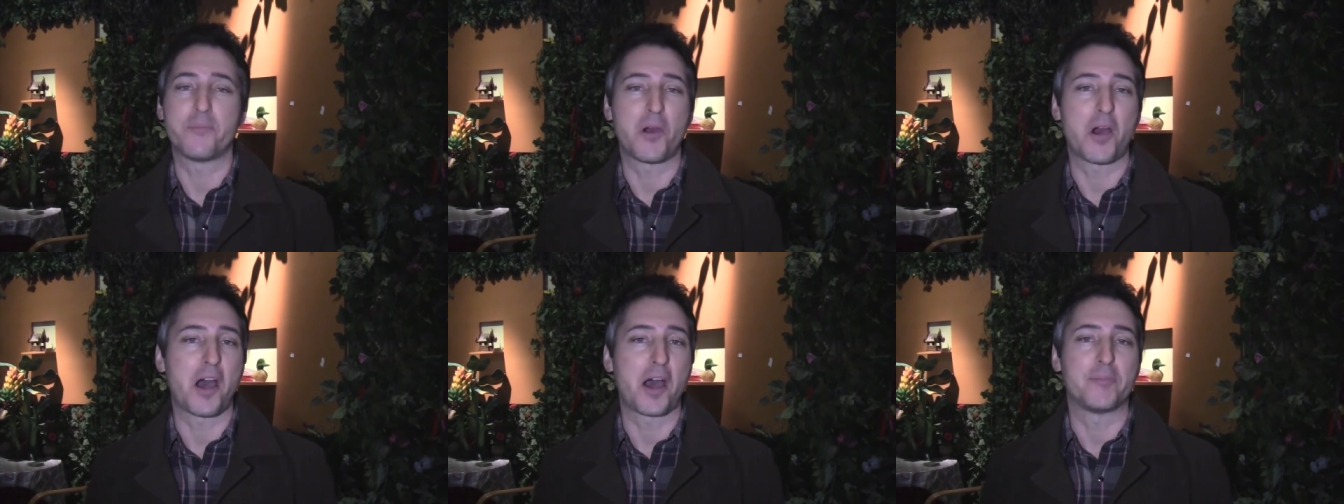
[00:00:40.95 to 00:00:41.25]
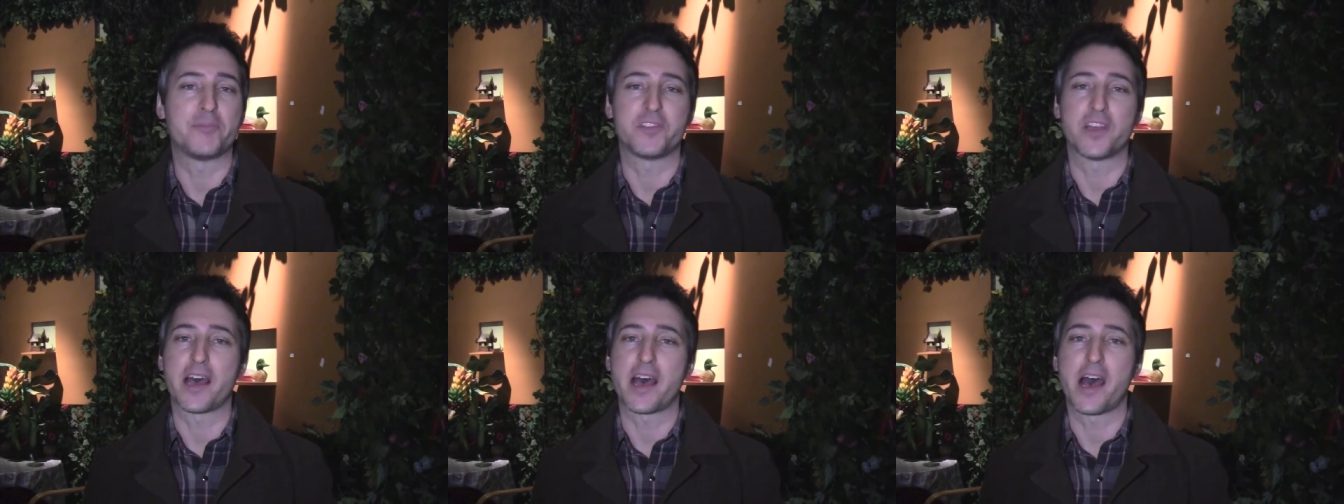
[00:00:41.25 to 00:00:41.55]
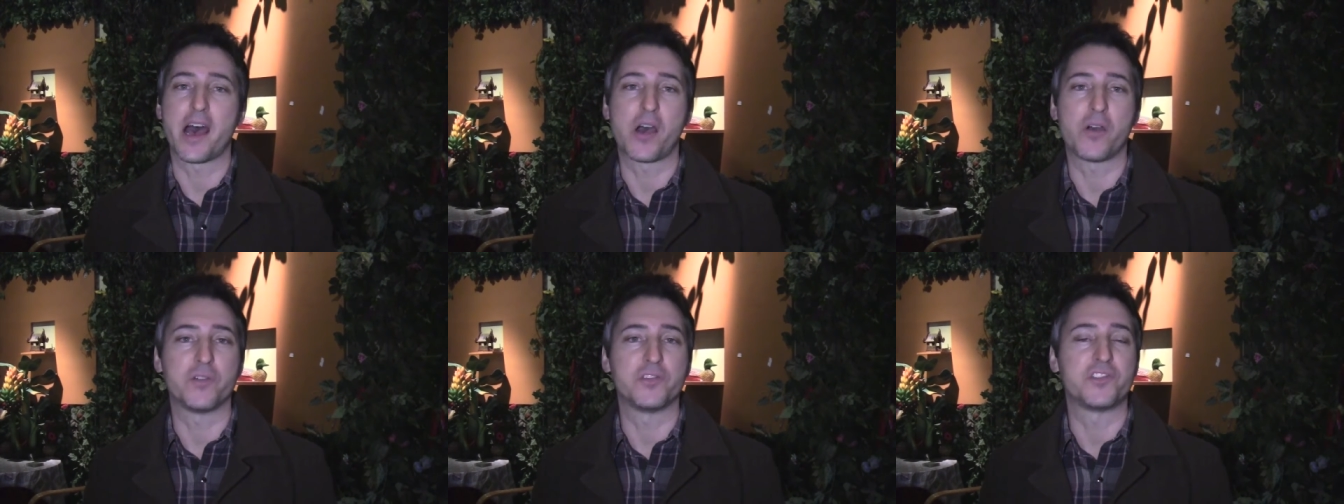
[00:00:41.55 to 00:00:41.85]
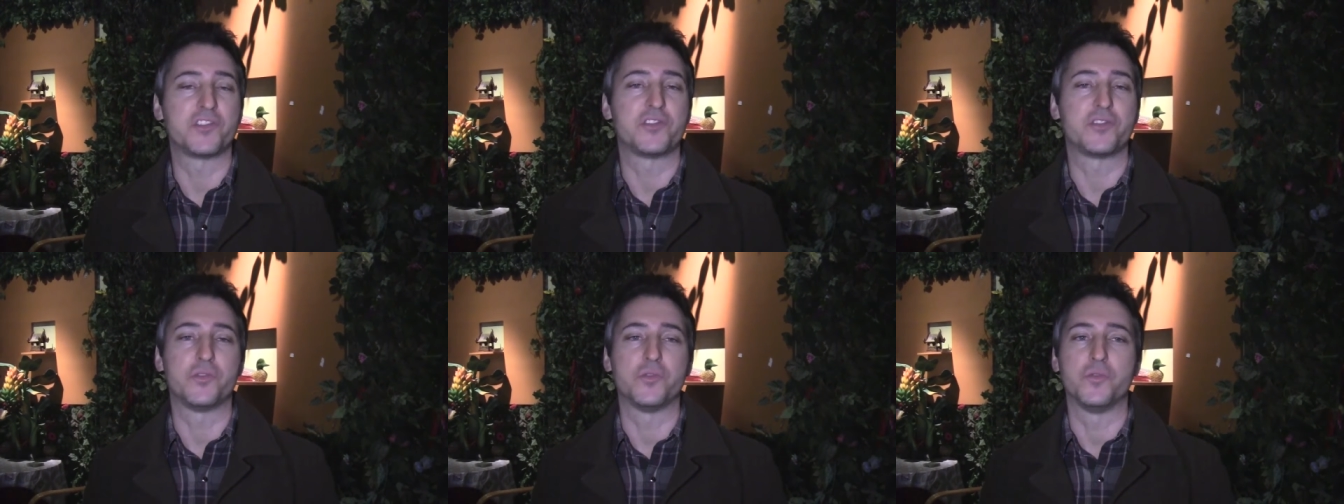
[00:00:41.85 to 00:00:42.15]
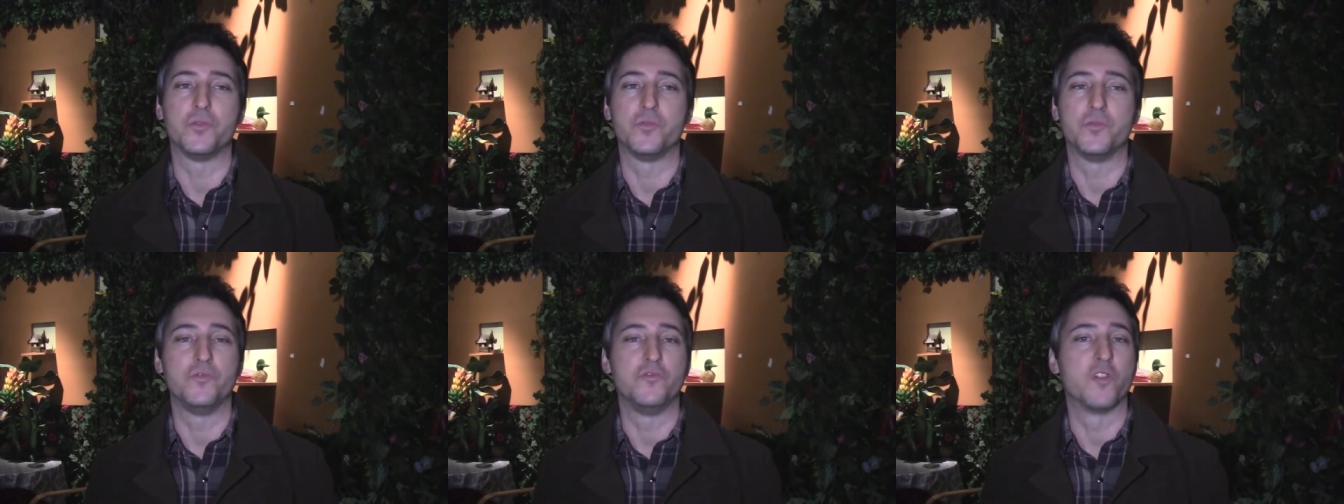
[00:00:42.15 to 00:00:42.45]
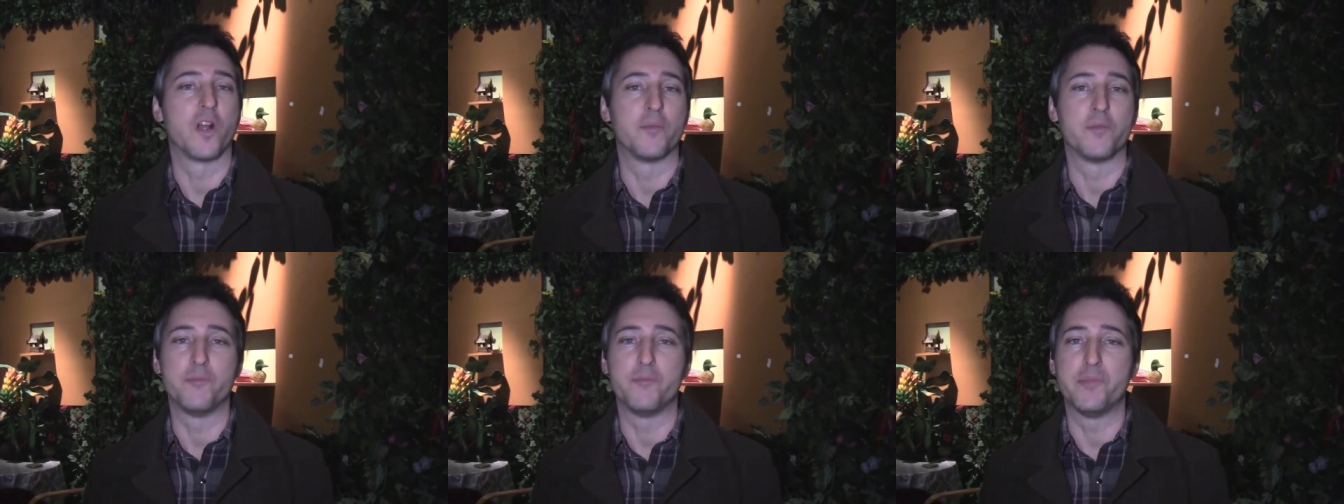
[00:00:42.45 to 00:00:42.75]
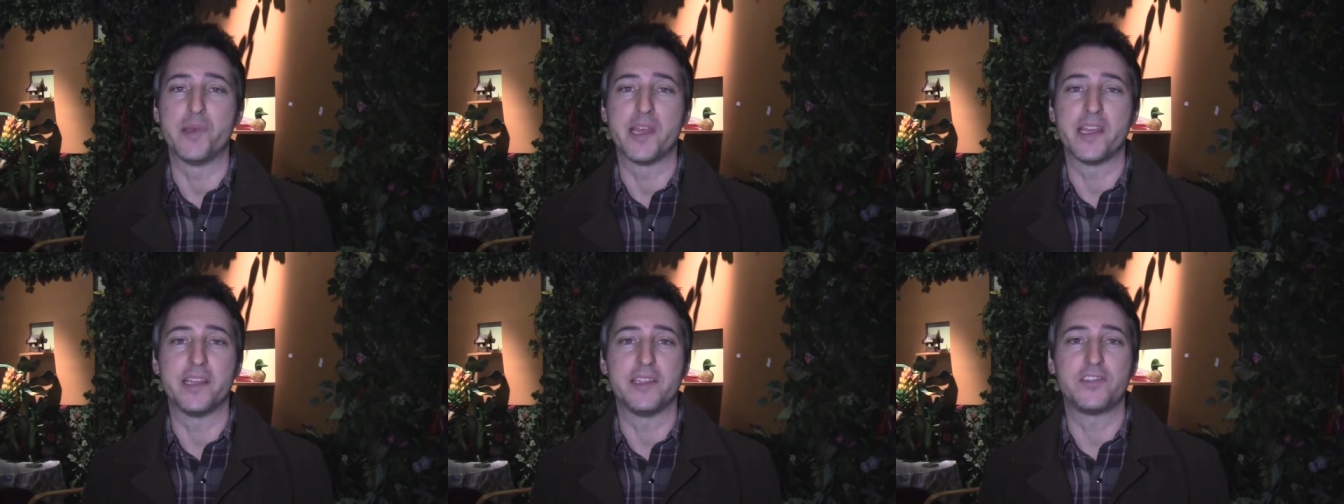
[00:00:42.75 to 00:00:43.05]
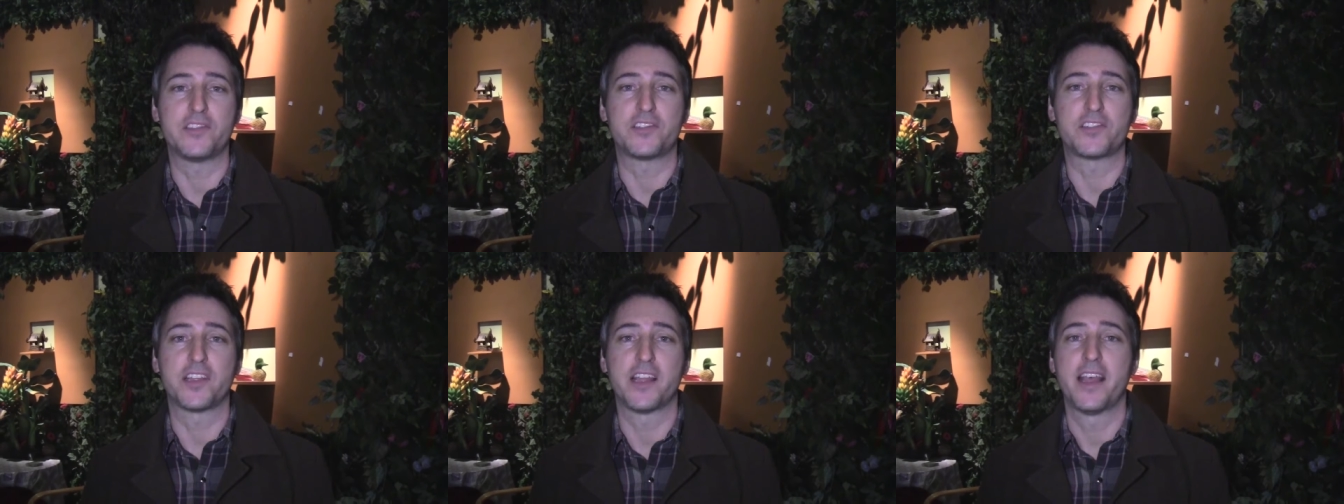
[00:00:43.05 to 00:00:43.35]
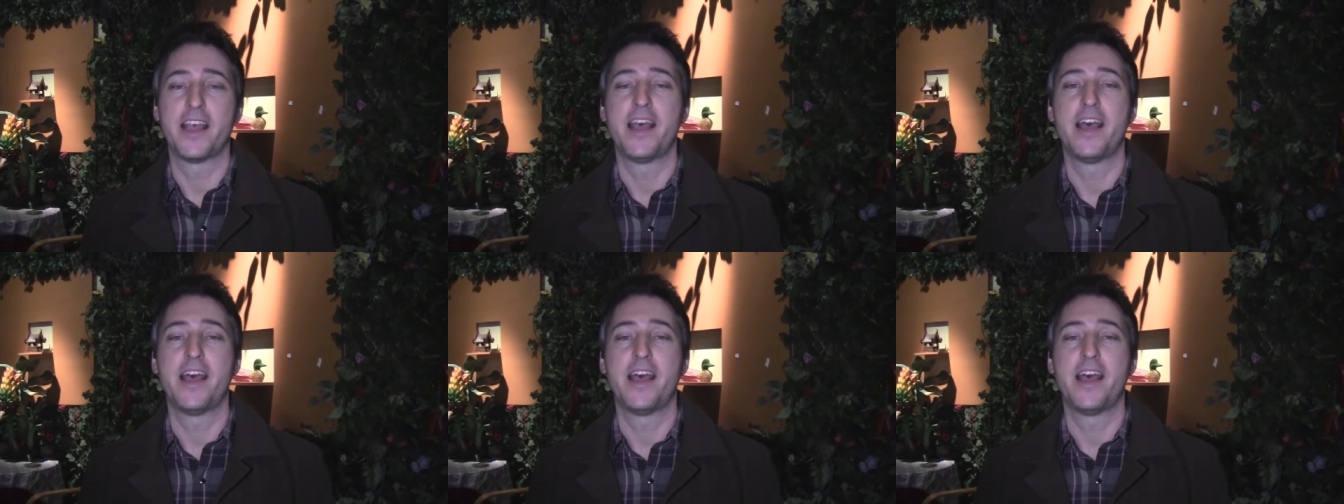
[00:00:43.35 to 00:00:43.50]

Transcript: hop to house to drum and bass.